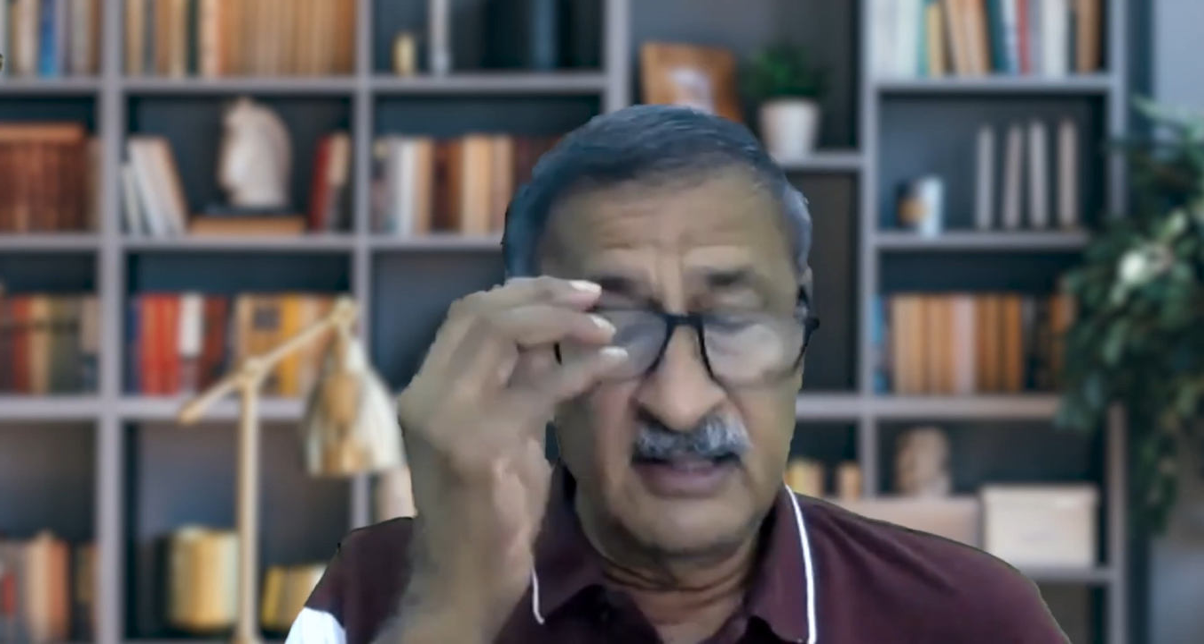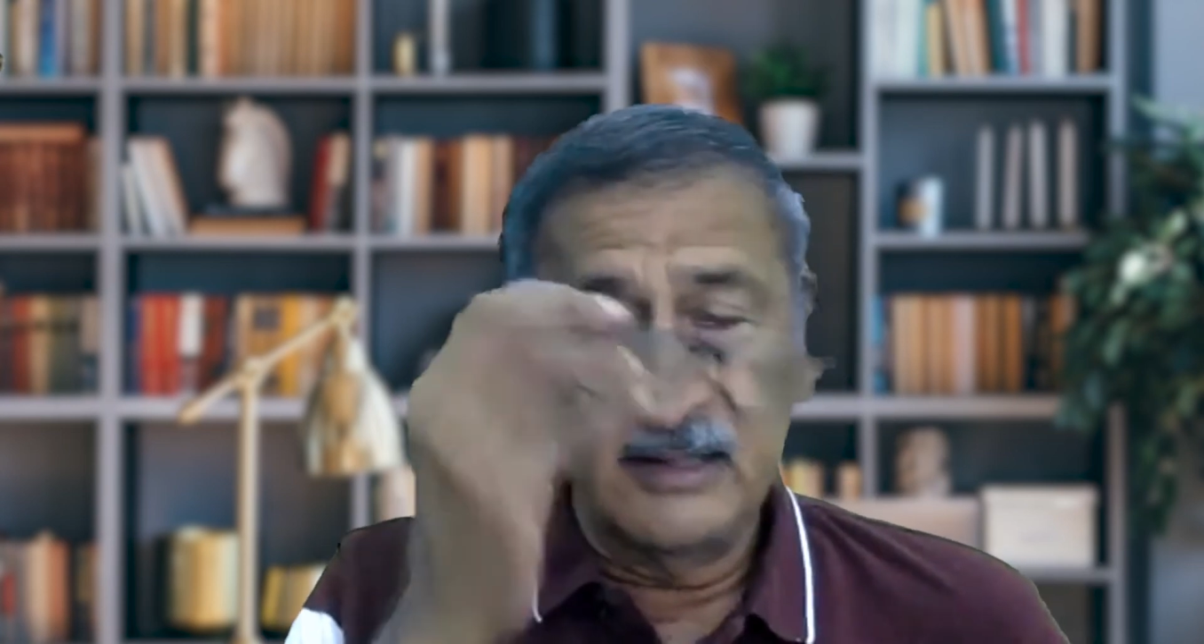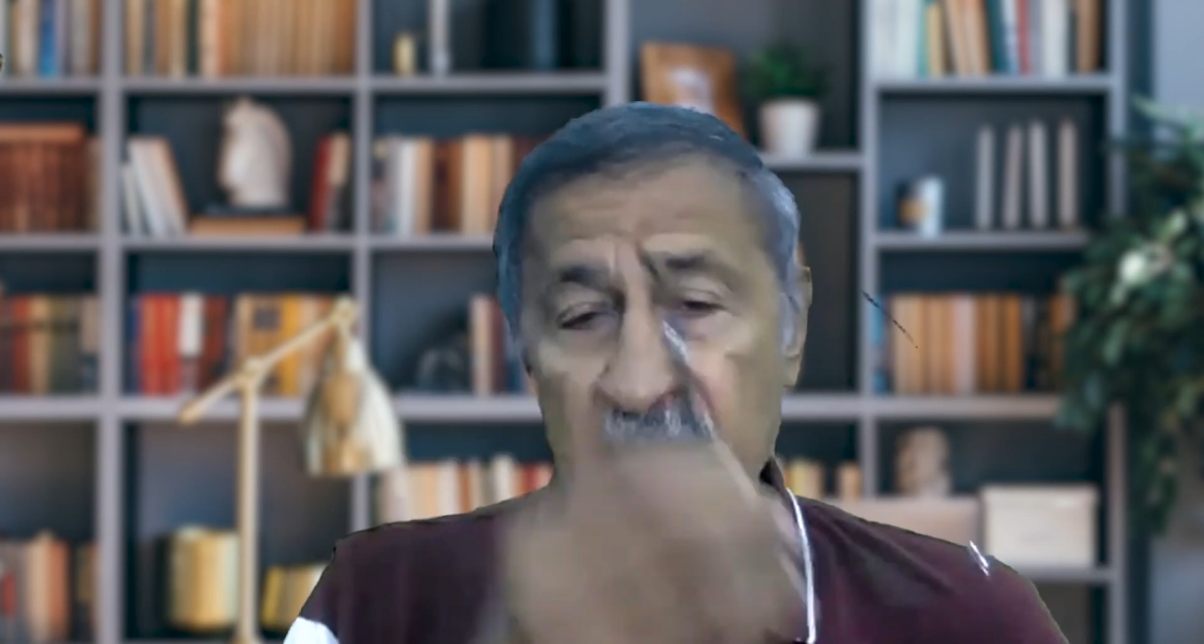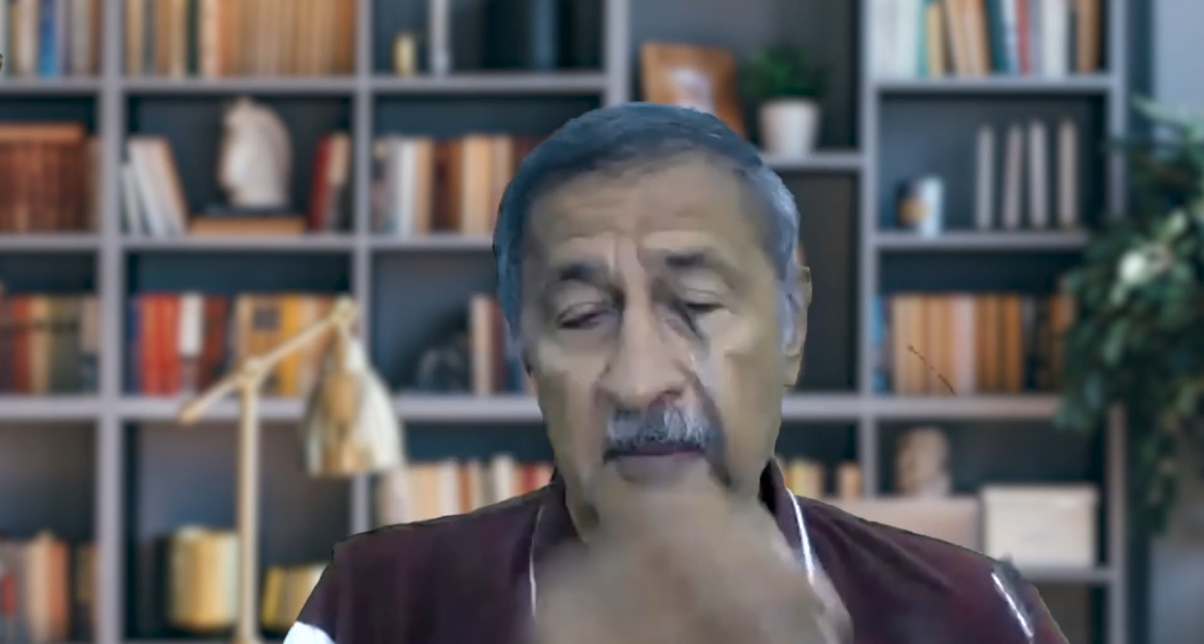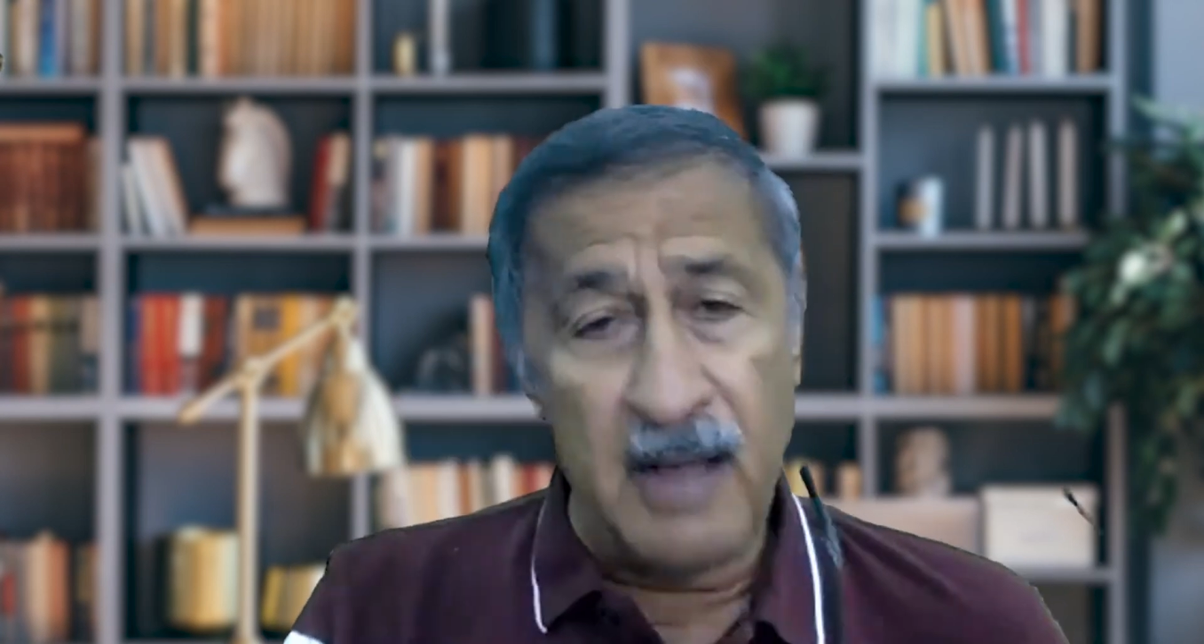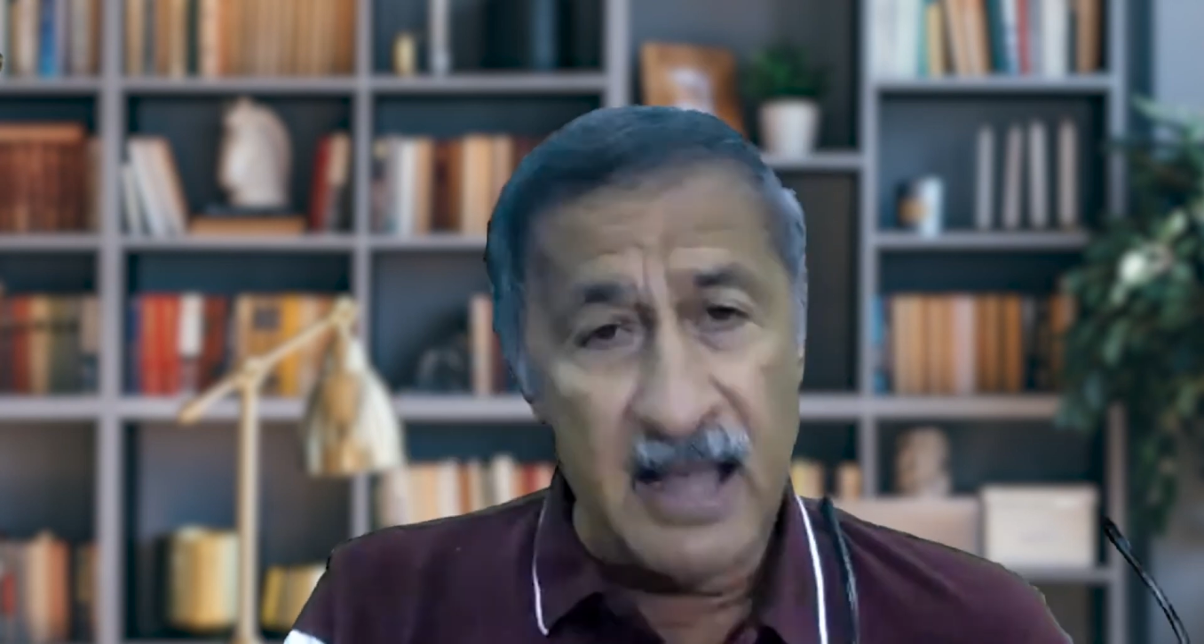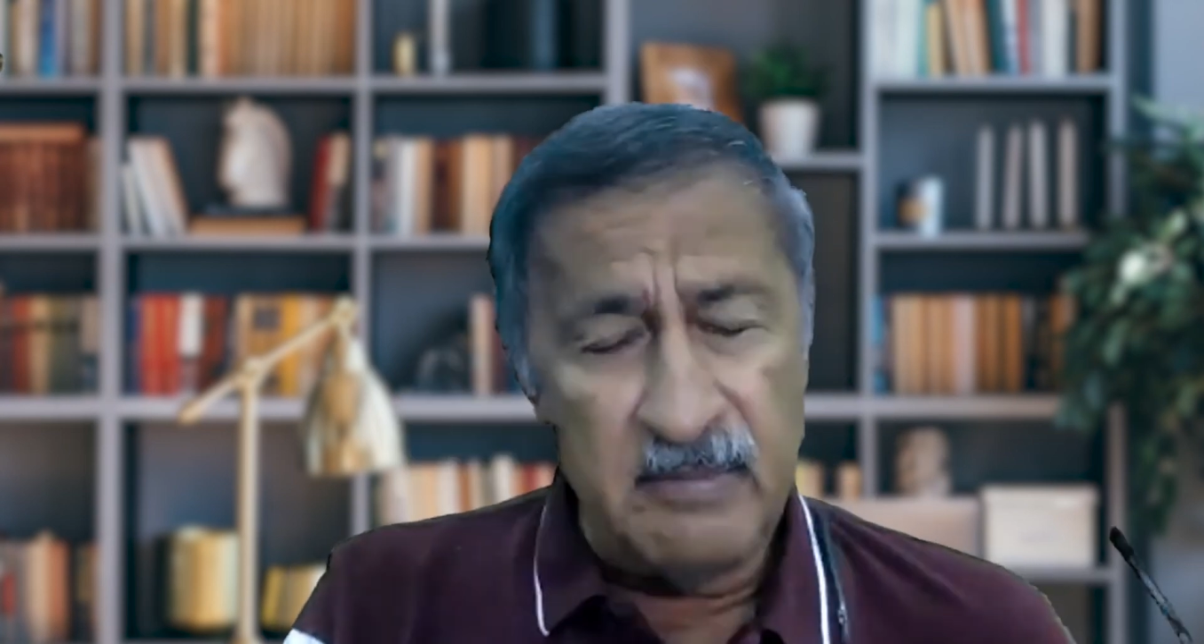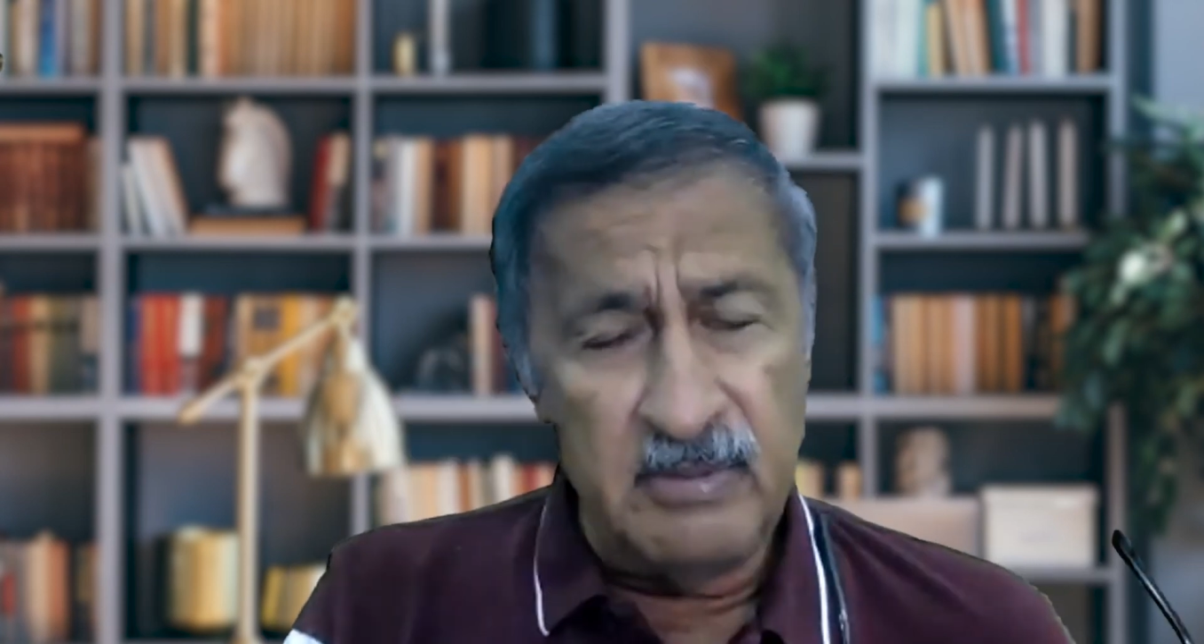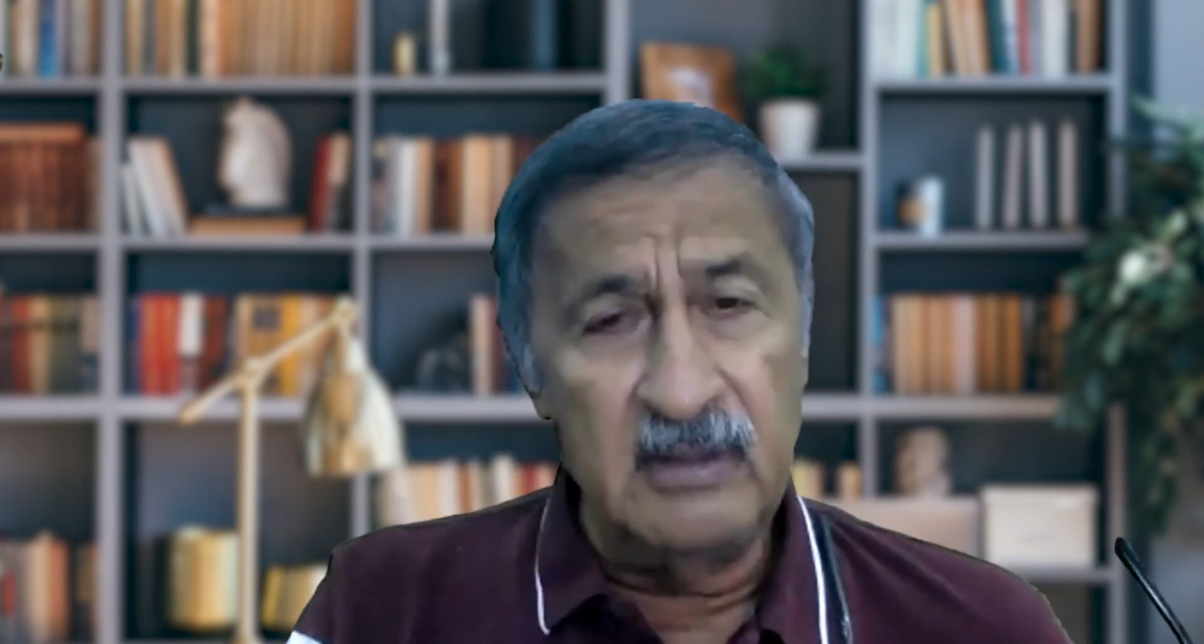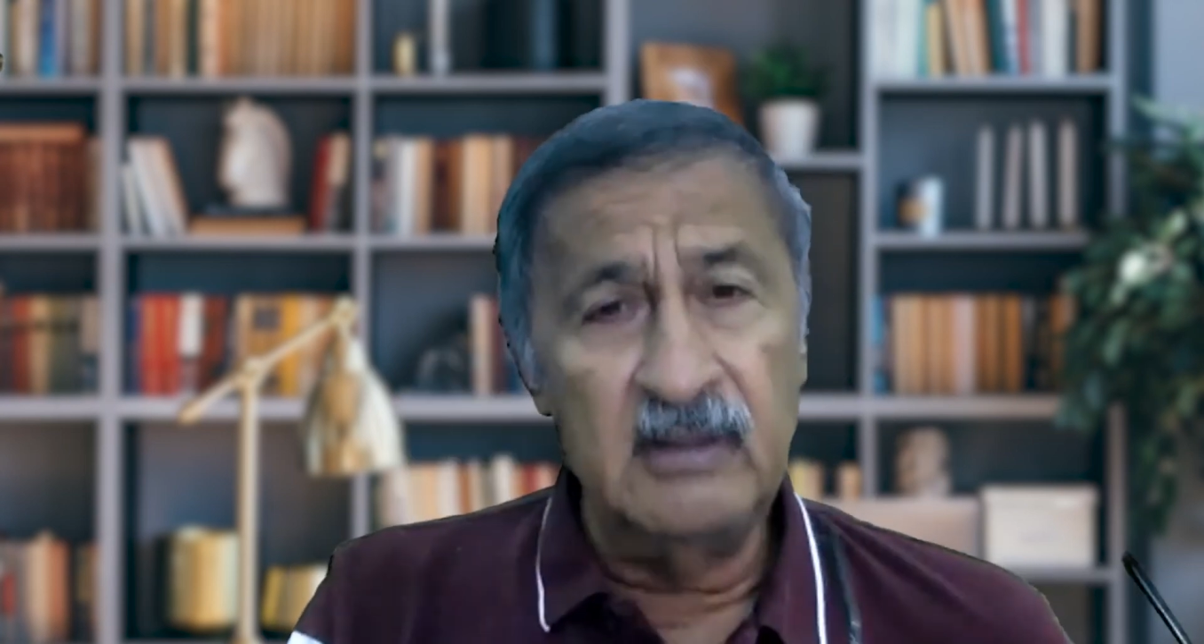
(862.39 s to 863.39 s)
the
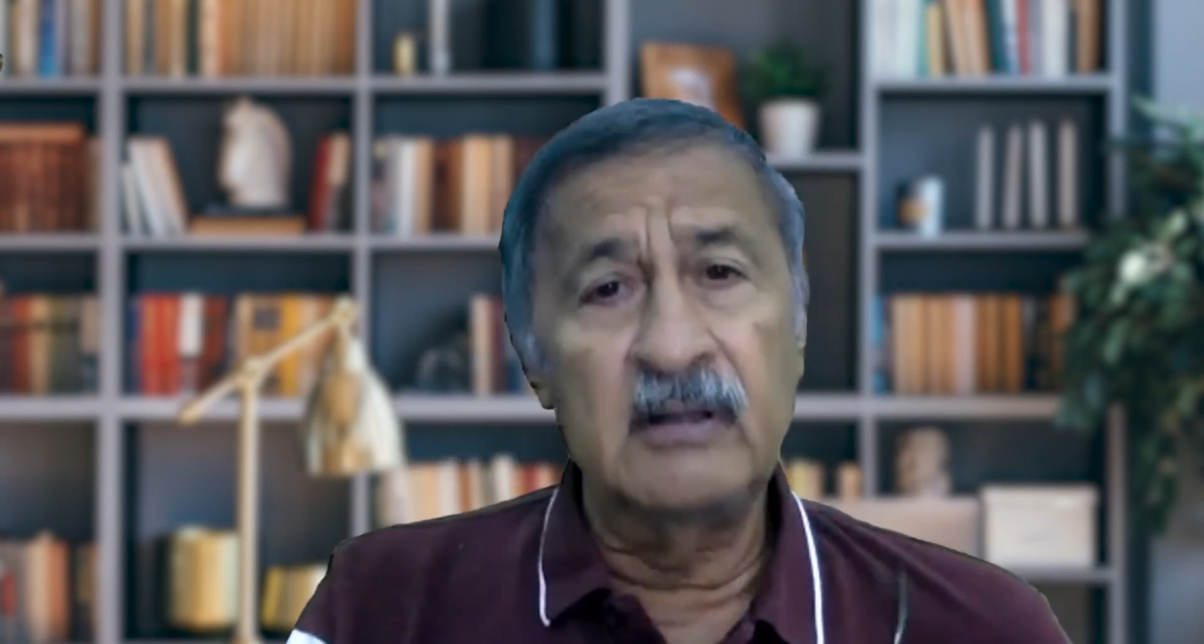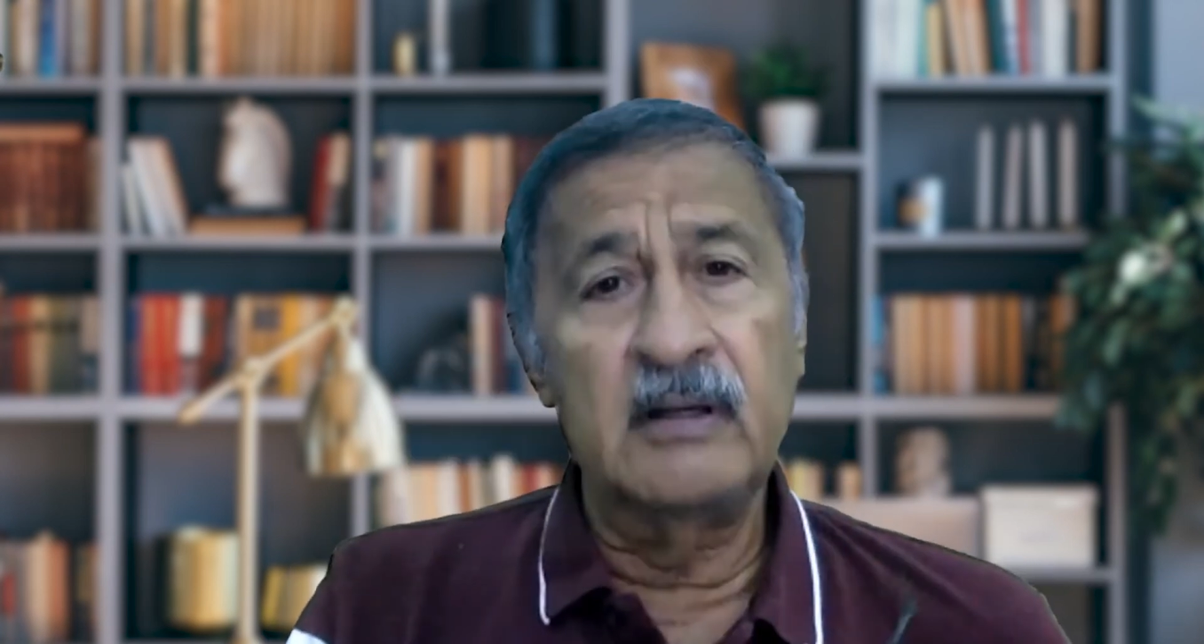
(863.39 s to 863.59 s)
Bible